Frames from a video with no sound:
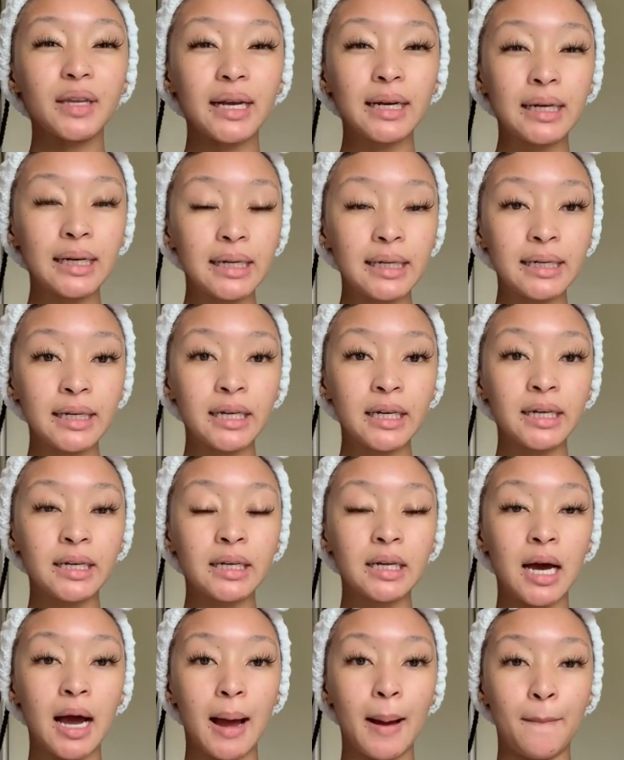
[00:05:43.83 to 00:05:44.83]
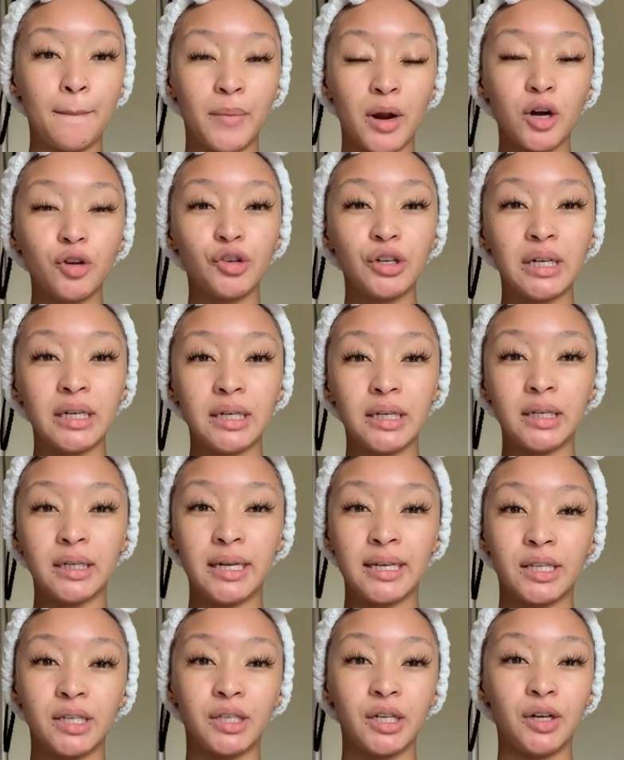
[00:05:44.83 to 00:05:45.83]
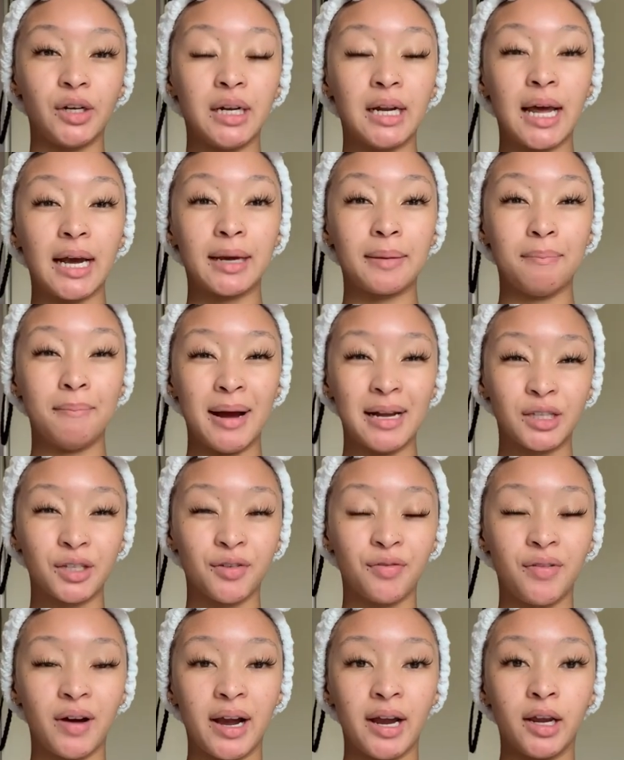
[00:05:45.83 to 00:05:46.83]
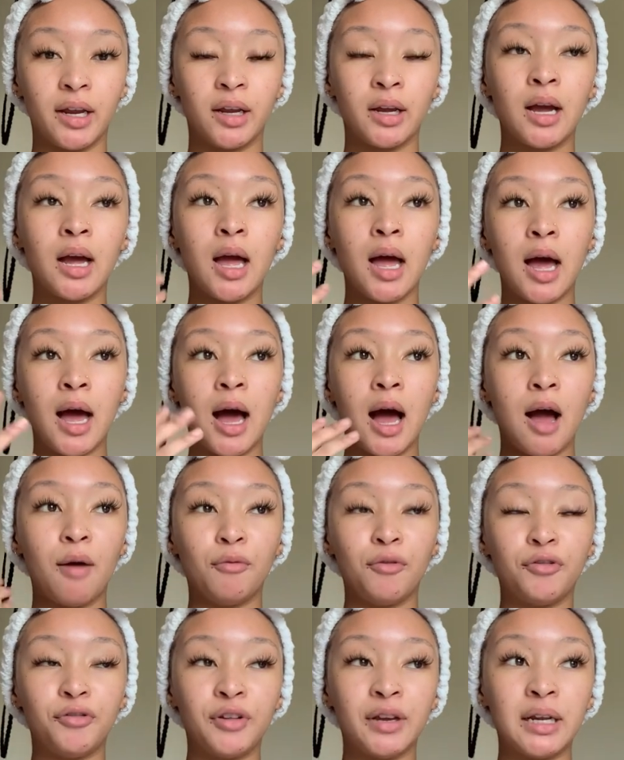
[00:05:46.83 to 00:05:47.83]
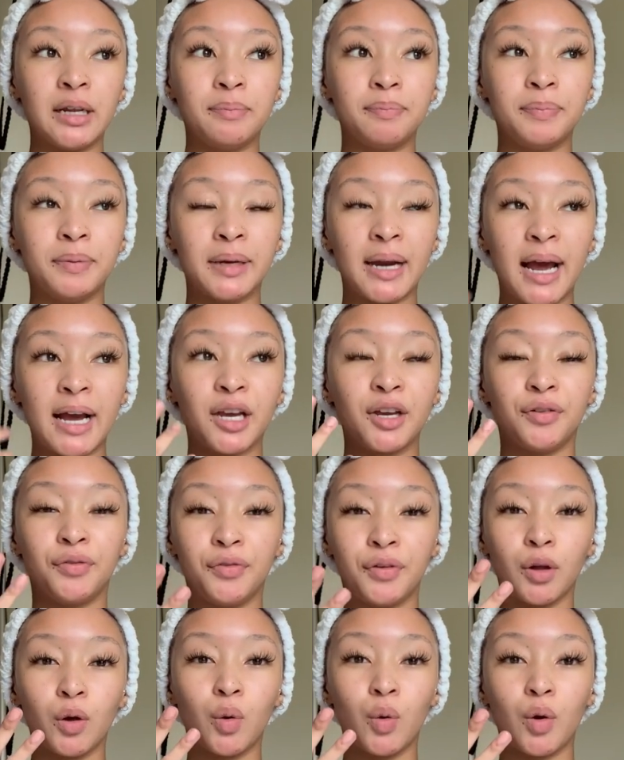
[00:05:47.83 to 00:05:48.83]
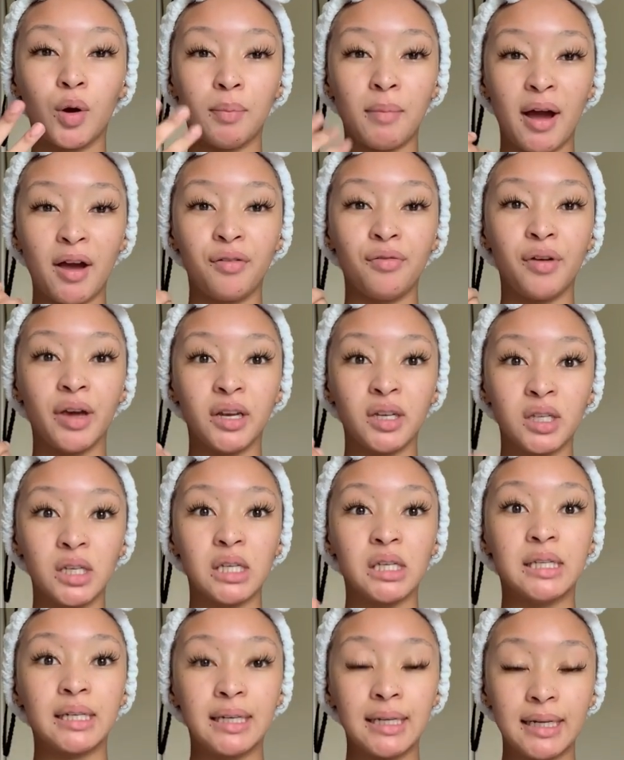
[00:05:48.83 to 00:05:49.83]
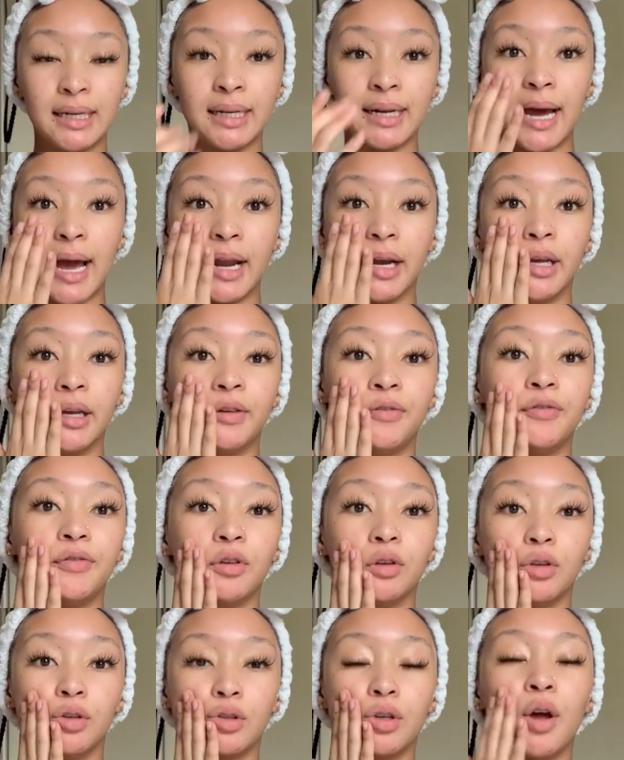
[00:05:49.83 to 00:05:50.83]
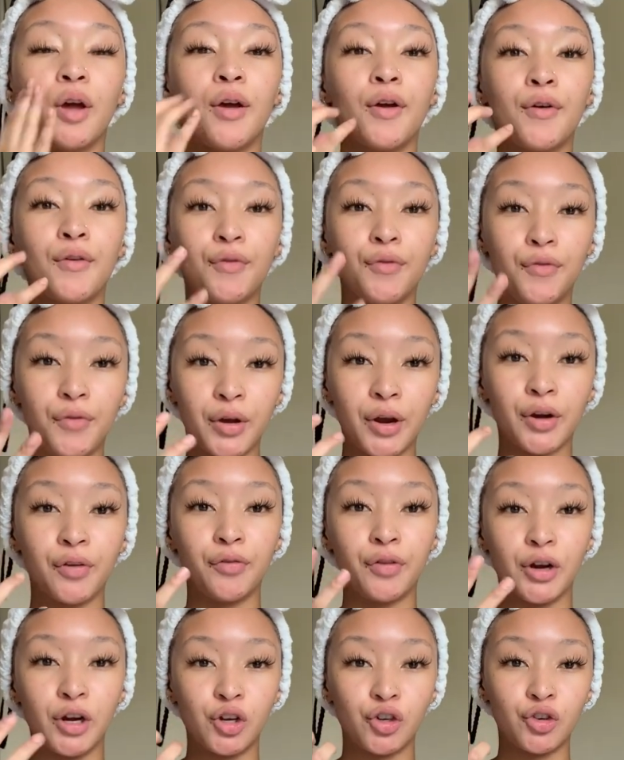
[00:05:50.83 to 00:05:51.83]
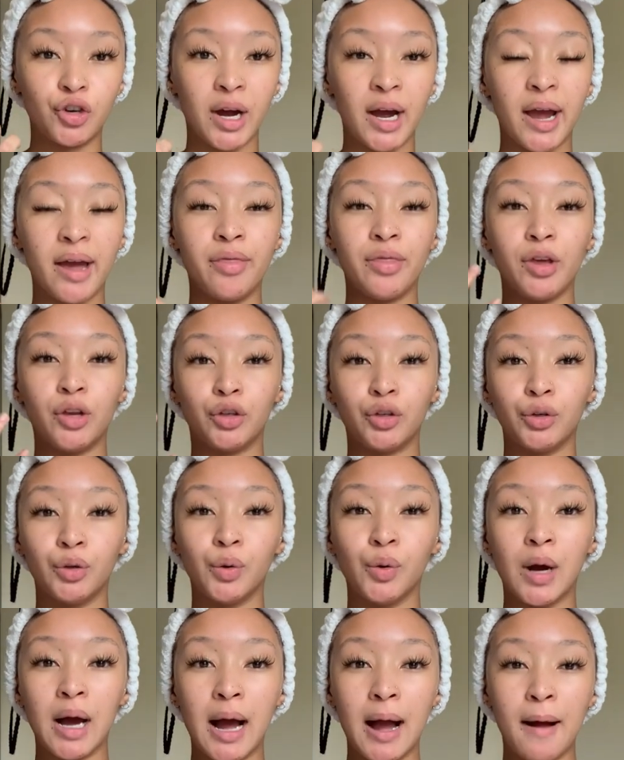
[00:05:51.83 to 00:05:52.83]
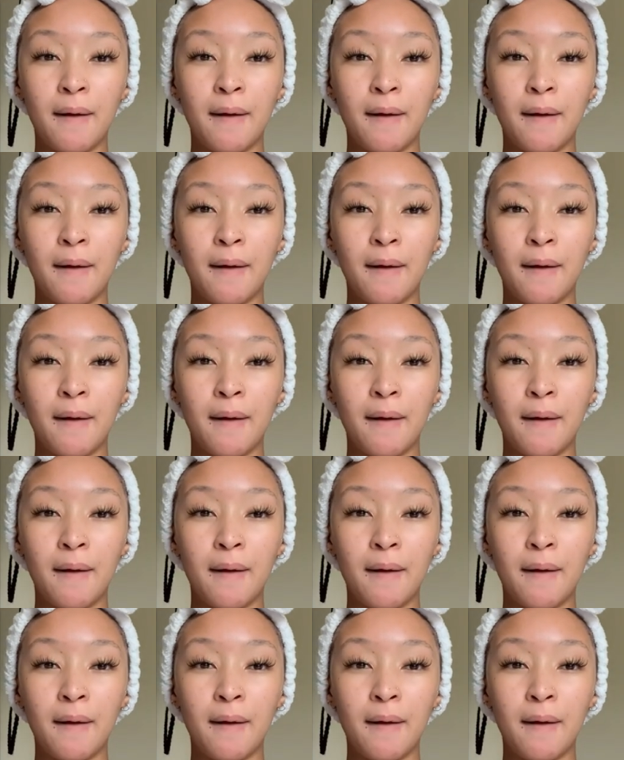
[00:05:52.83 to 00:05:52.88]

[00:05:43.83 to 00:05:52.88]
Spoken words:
clean, not really necessarily like mattifying feeling, but I could feel how my face is clean and it feels very, very dry and there's no